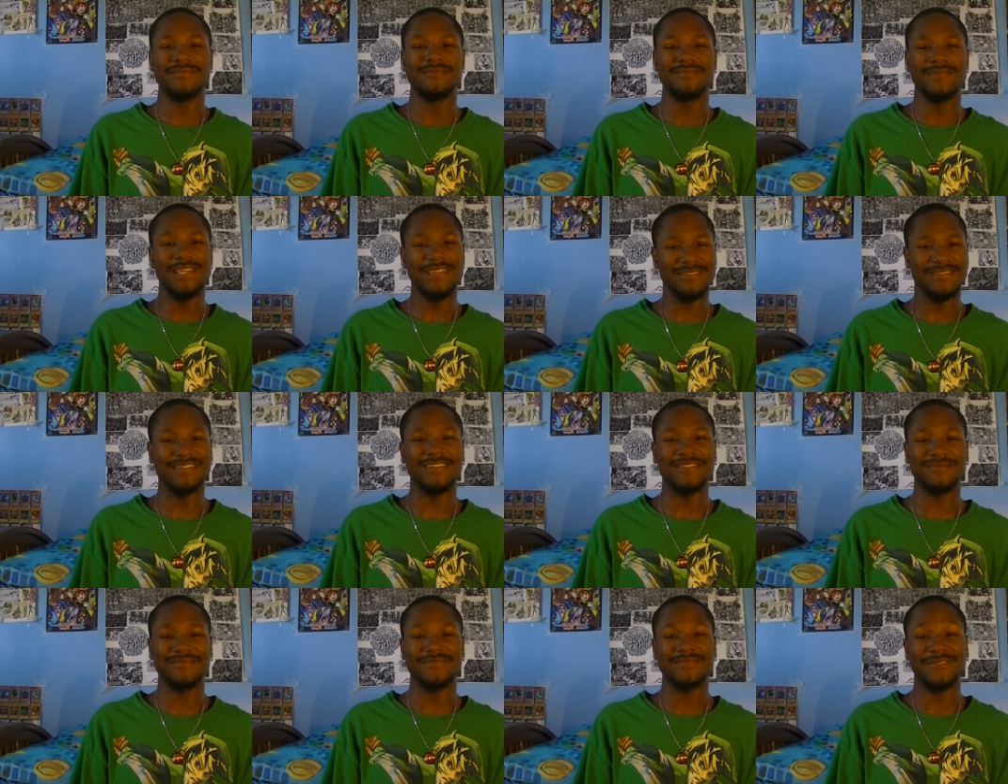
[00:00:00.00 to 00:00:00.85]
Easy,
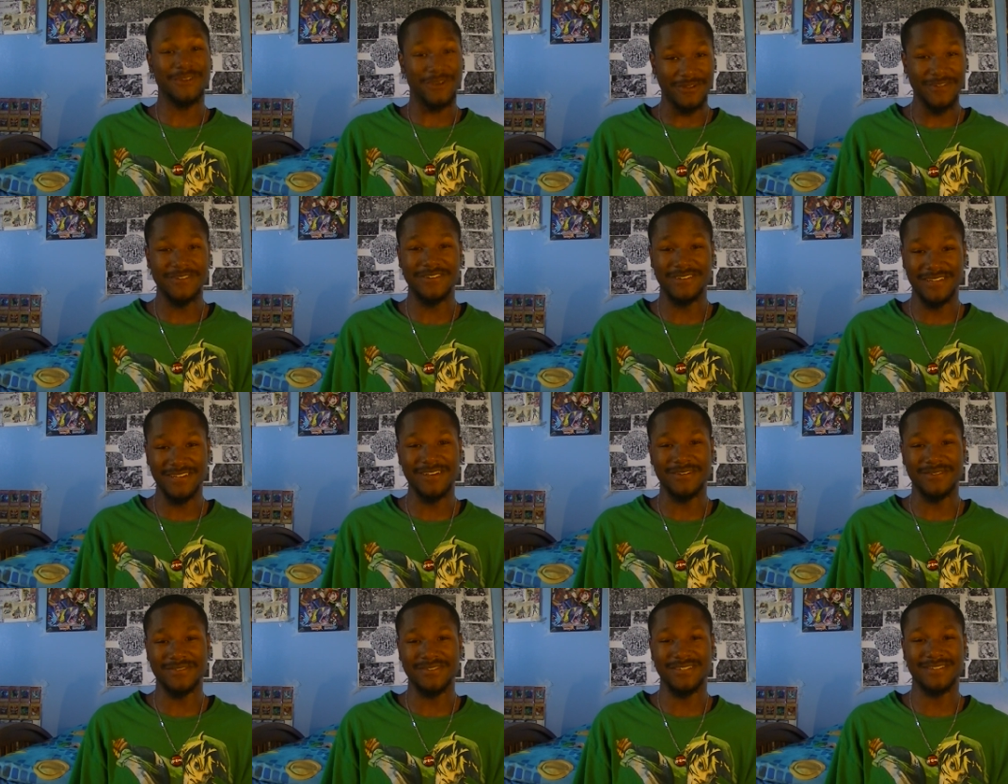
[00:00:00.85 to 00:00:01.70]
Call of Duty
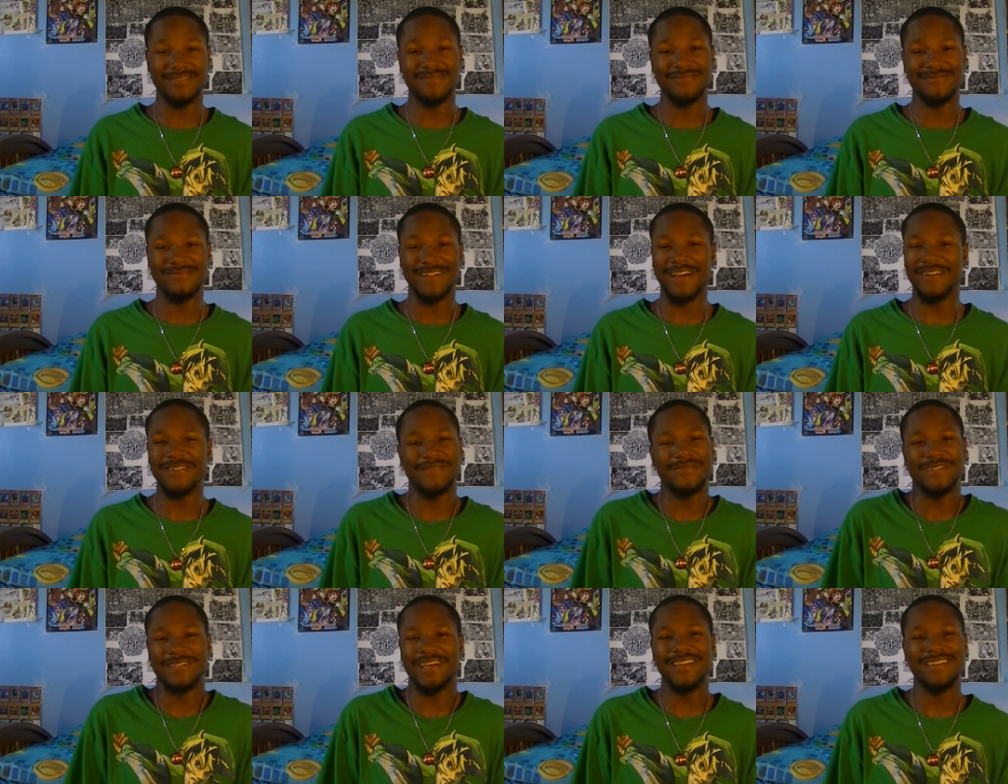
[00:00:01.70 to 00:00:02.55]
Ghosts. I don't
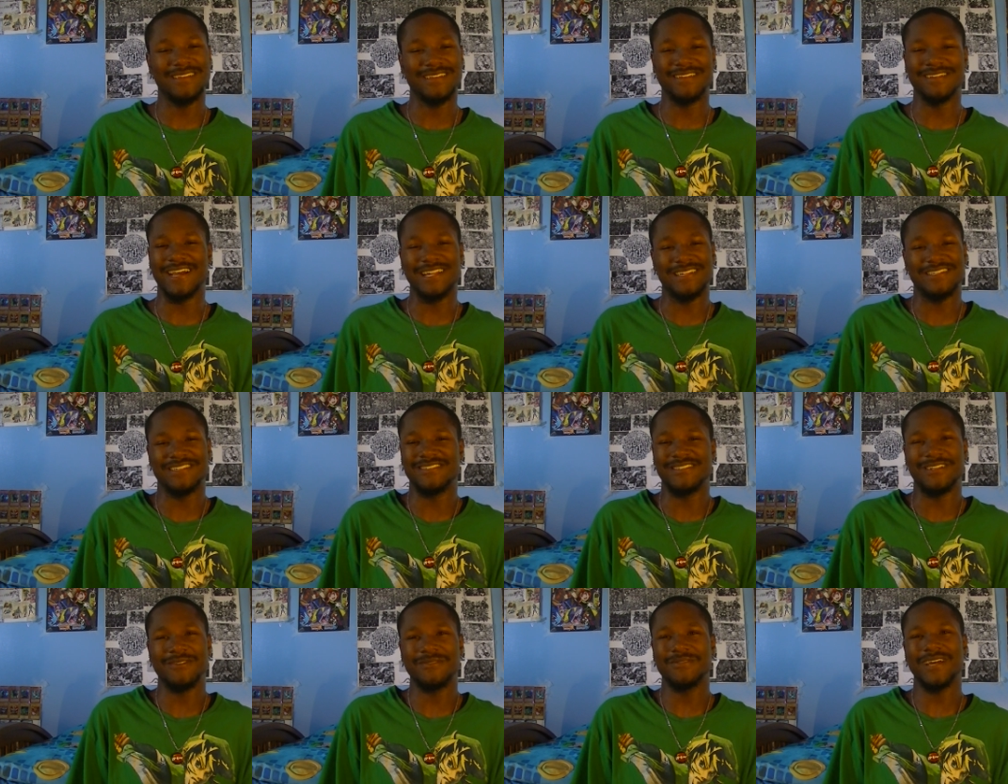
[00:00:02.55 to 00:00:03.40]
even like it. I
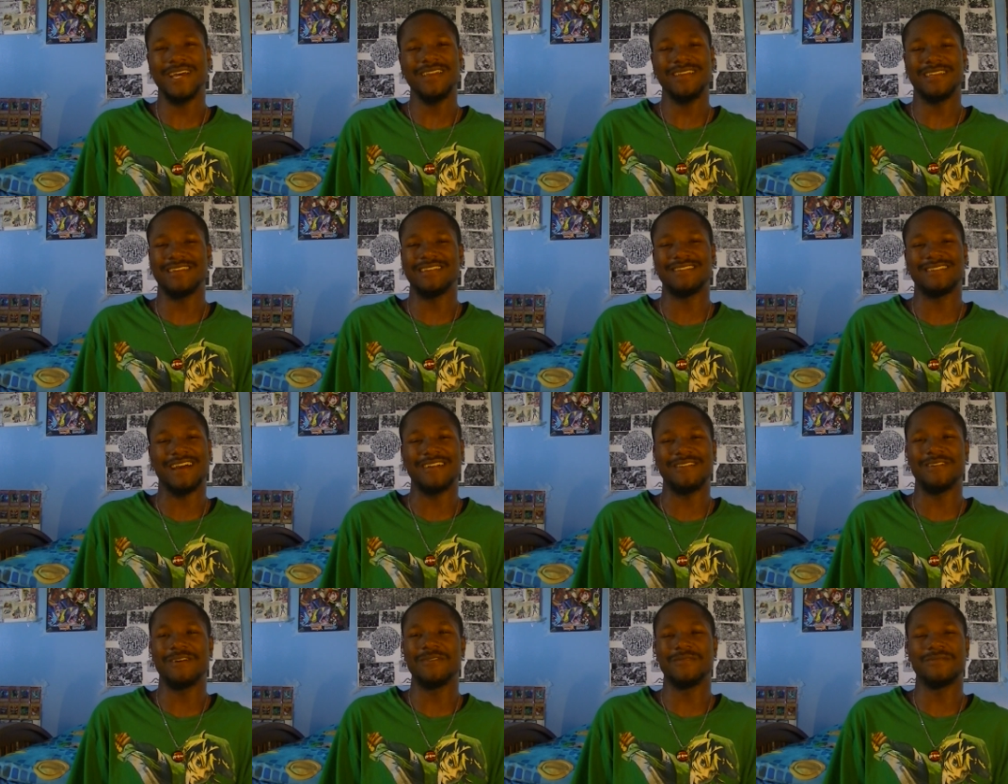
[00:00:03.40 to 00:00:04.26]
just don't like it. I
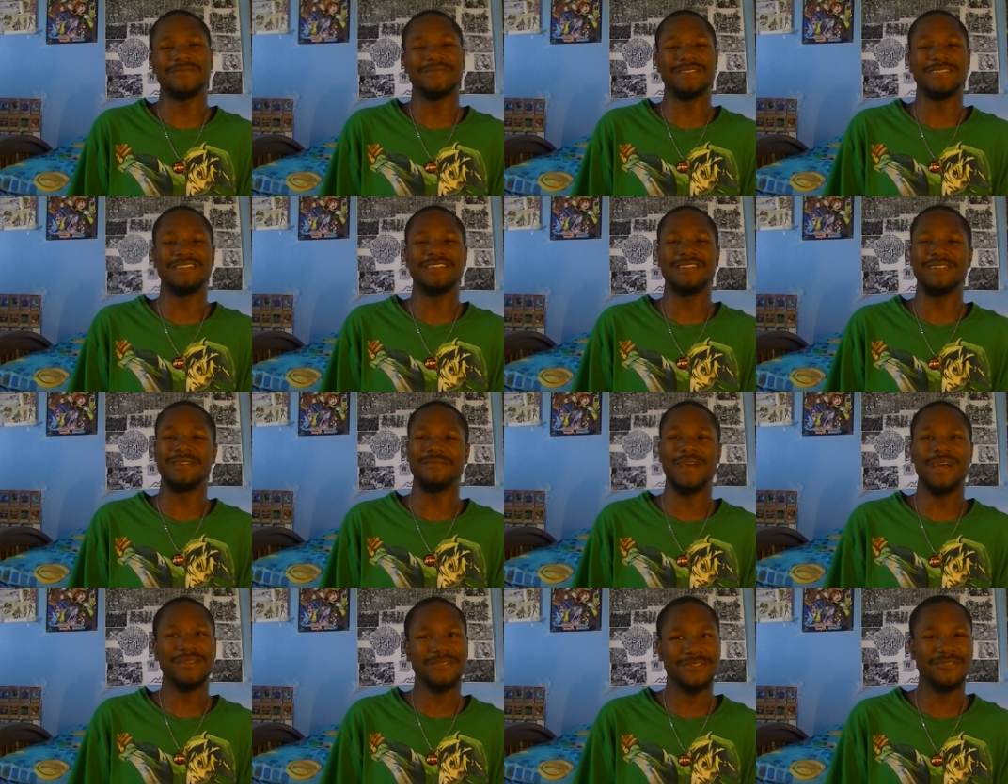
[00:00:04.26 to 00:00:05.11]
don't. It, the
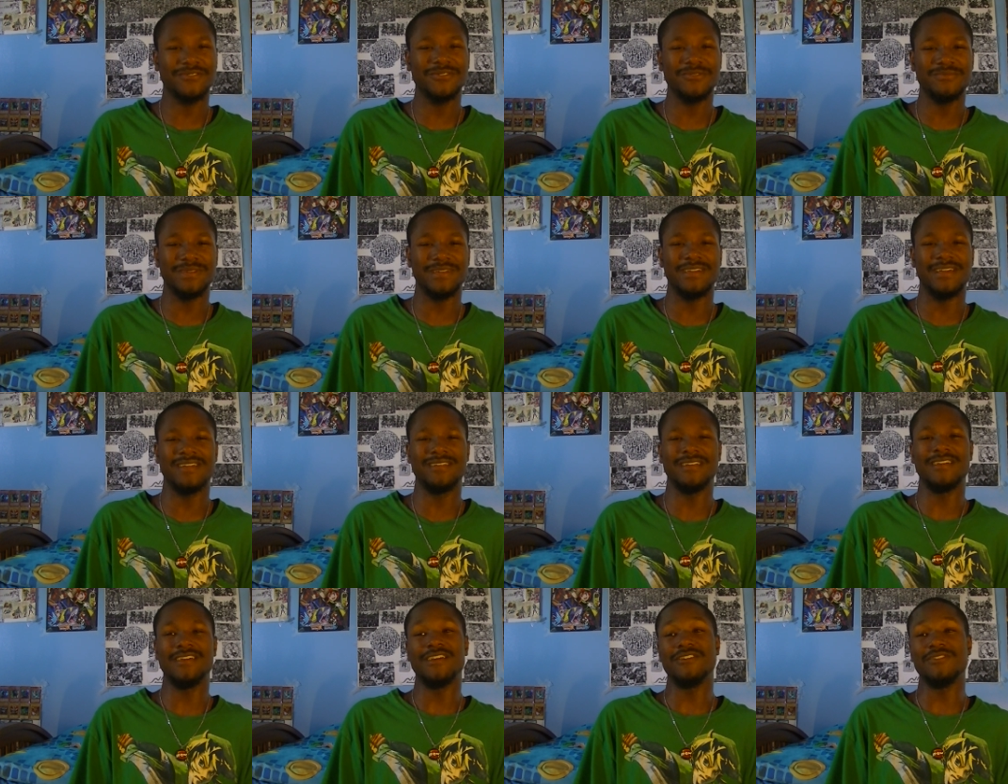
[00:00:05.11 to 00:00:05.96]
maps are too
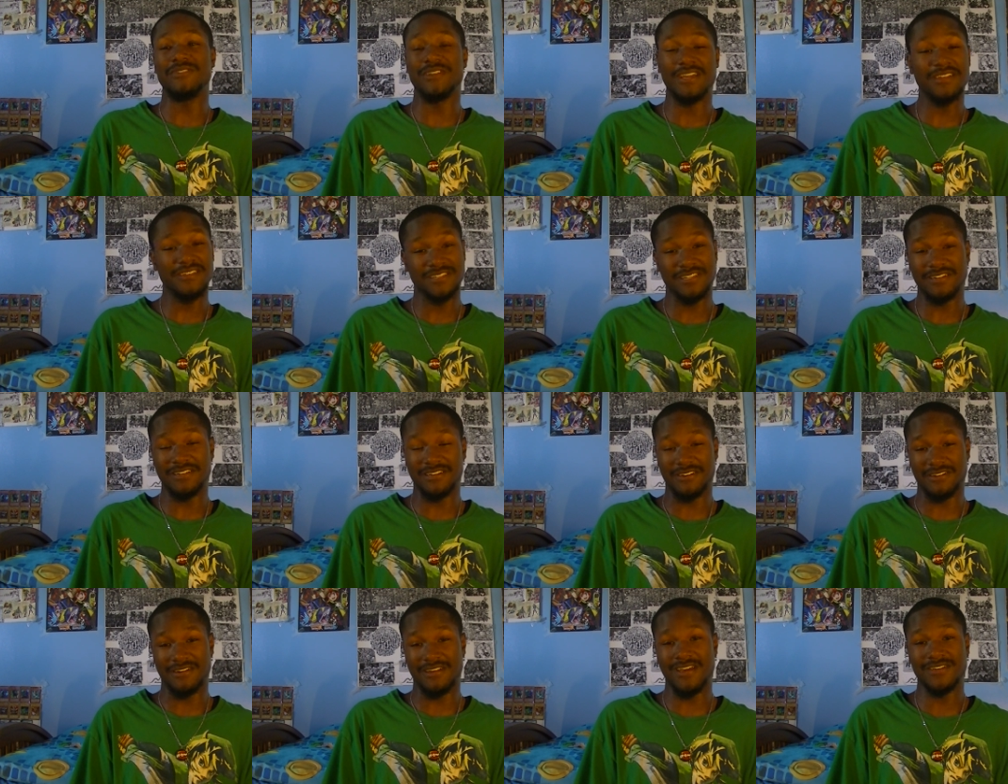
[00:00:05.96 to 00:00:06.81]
big. You can't see the
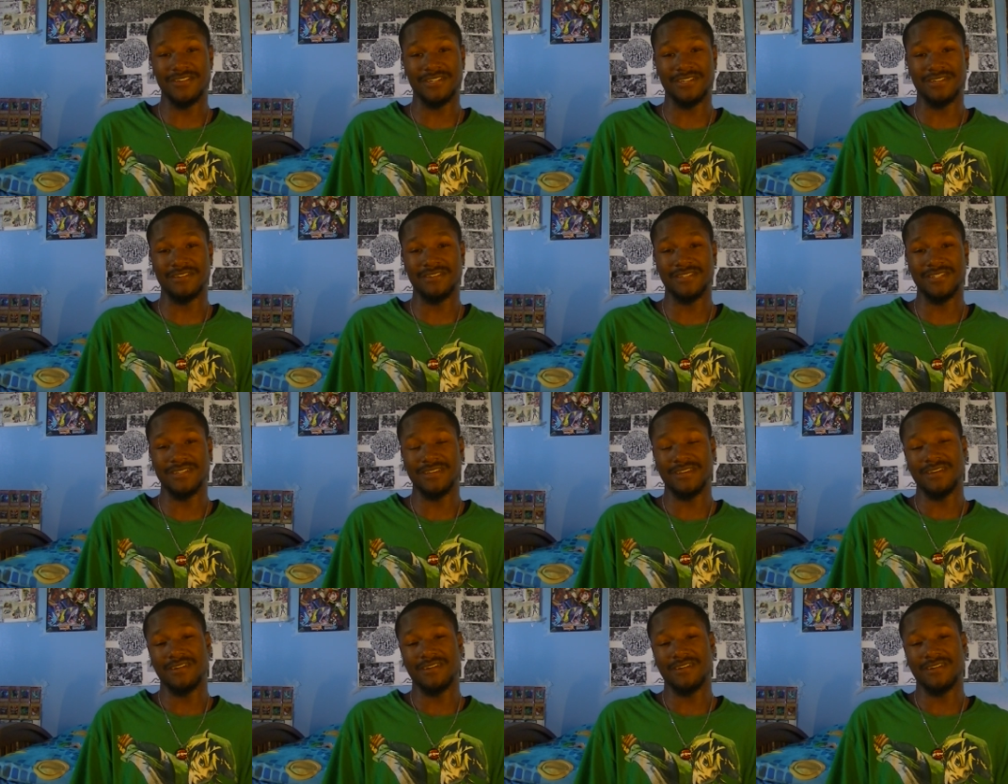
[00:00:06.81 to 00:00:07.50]
connections.